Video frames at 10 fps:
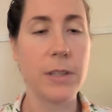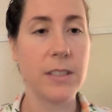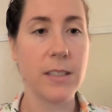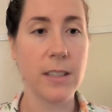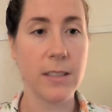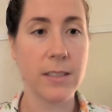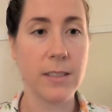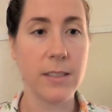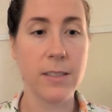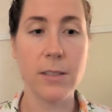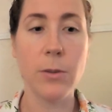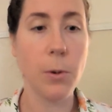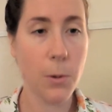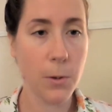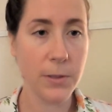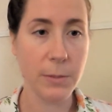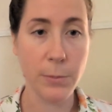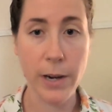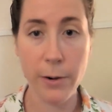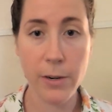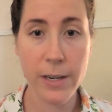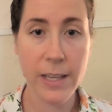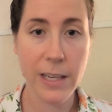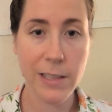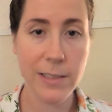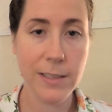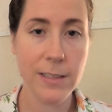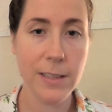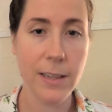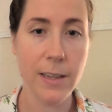business's goals and priorities.